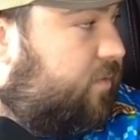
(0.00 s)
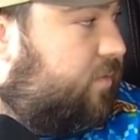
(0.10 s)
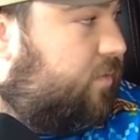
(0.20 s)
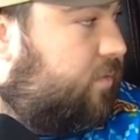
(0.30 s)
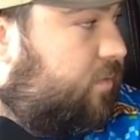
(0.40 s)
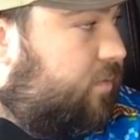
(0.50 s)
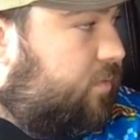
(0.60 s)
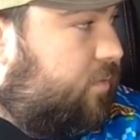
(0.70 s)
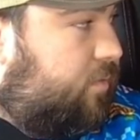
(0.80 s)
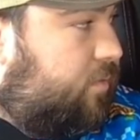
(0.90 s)

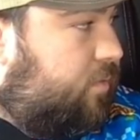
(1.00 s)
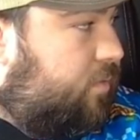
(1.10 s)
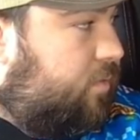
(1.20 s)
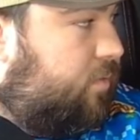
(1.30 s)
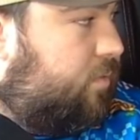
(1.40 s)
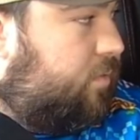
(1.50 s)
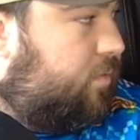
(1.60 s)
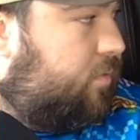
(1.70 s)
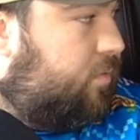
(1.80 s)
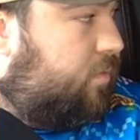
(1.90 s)

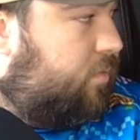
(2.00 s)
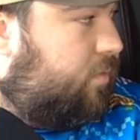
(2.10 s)
Nothing is said.